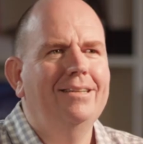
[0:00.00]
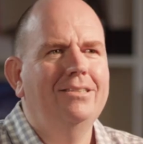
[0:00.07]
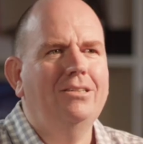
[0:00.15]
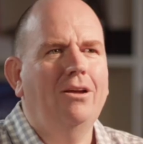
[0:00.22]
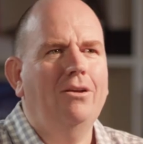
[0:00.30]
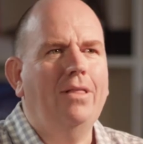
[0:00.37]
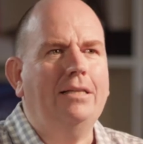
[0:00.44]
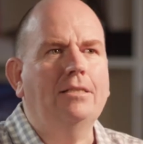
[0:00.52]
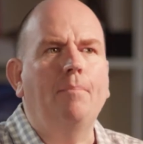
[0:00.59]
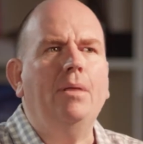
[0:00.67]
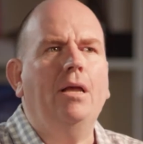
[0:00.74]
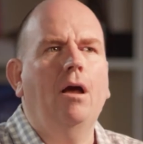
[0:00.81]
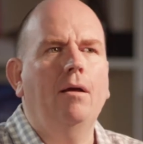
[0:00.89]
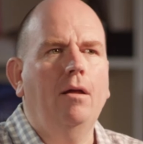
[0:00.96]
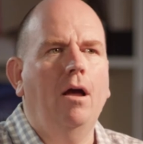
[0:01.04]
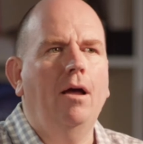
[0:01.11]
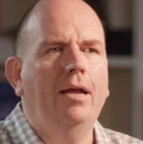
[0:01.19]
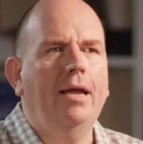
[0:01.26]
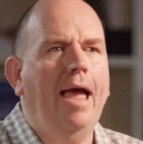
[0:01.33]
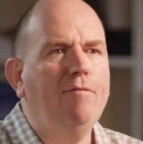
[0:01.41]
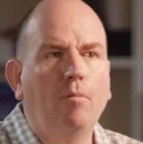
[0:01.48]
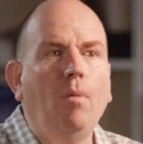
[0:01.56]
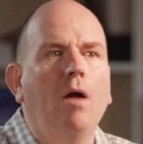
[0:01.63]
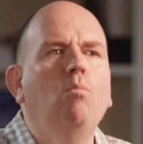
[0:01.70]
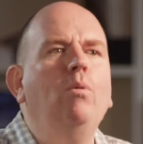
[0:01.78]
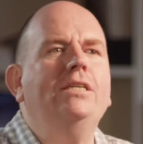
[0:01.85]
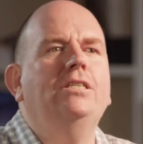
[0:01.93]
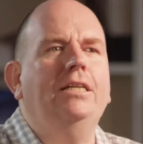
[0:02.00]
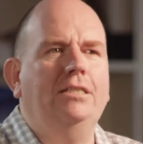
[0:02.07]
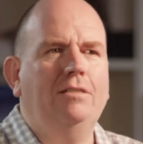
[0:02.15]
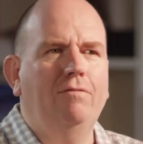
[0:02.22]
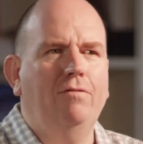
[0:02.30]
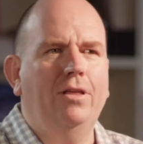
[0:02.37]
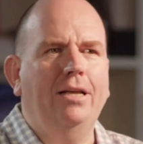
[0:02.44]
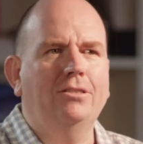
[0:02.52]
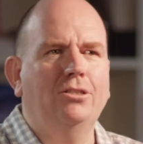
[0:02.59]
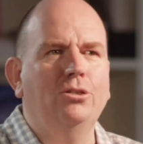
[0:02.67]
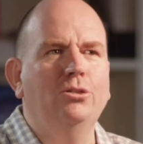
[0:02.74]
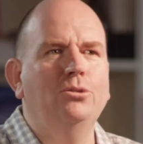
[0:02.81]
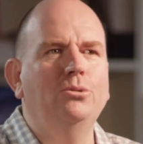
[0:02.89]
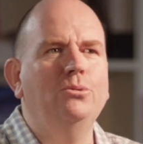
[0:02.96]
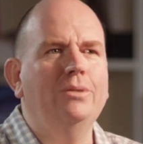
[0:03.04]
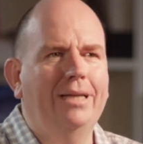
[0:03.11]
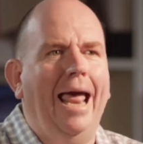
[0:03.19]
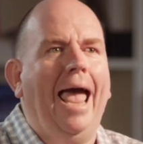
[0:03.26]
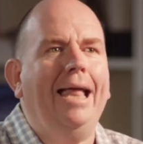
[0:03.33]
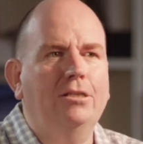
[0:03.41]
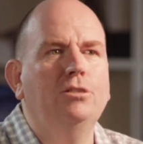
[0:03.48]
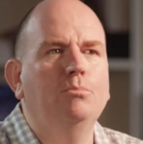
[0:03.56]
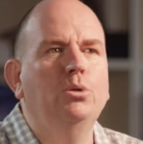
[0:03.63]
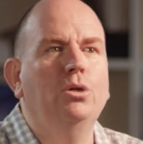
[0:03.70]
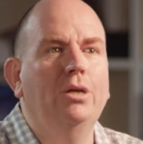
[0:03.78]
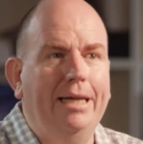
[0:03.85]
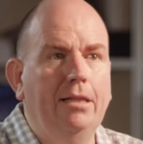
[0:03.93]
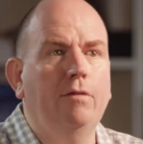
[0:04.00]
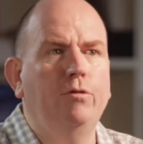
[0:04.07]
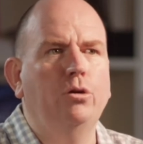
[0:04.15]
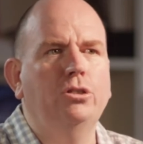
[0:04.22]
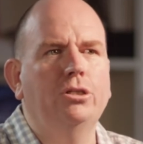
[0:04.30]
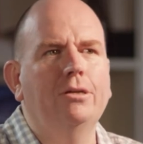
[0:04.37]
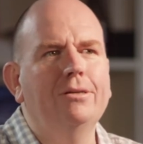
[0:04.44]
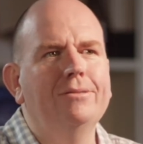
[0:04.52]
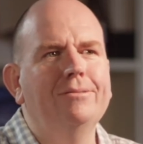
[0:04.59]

So that's something I have on my wish list of things to do and add to Moodle in the future.